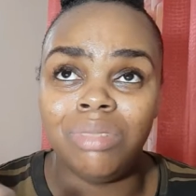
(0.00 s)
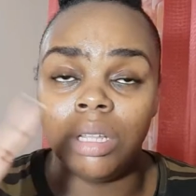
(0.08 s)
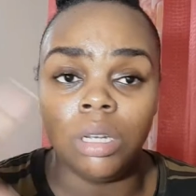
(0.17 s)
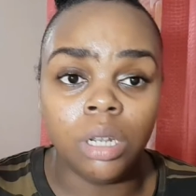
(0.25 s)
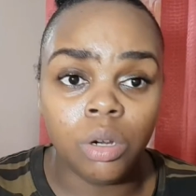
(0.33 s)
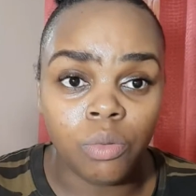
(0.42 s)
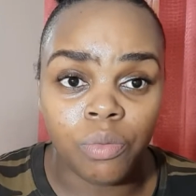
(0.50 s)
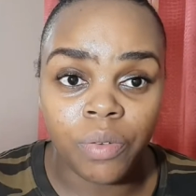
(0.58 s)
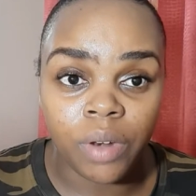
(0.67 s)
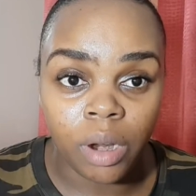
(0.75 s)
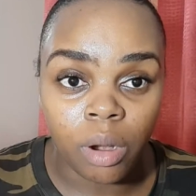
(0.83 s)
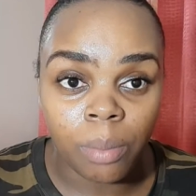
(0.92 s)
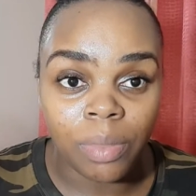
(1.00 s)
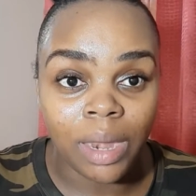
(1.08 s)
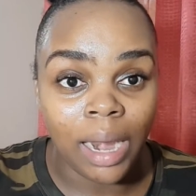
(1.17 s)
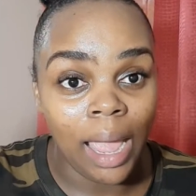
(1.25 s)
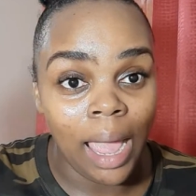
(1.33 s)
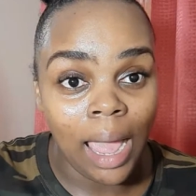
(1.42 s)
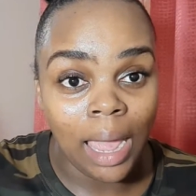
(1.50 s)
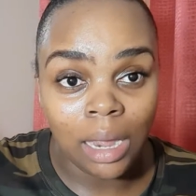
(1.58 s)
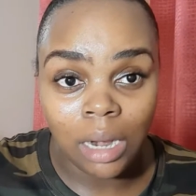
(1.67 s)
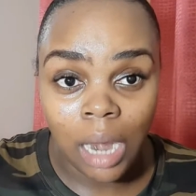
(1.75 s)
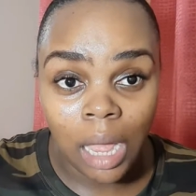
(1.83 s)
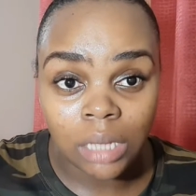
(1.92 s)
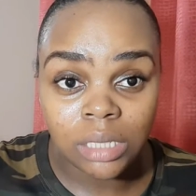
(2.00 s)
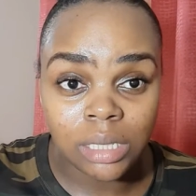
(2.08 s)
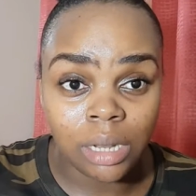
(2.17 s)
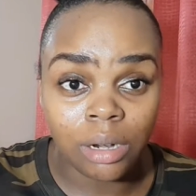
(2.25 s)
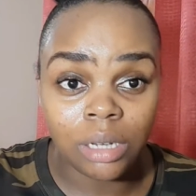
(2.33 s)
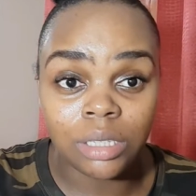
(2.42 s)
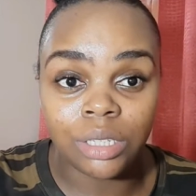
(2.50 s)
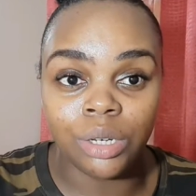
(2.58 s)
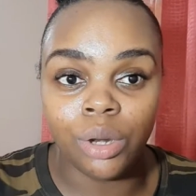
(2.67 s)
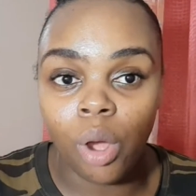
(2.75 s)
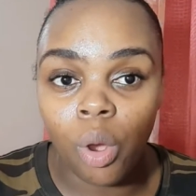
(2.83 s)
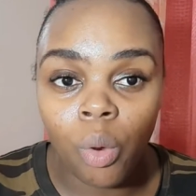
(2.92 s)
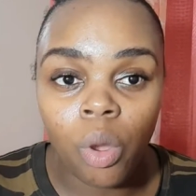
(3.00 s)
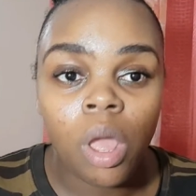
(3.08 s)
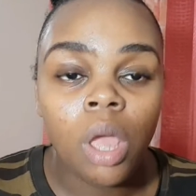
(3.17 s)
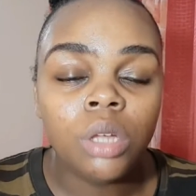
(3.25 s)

the little flare-up that I had last year into now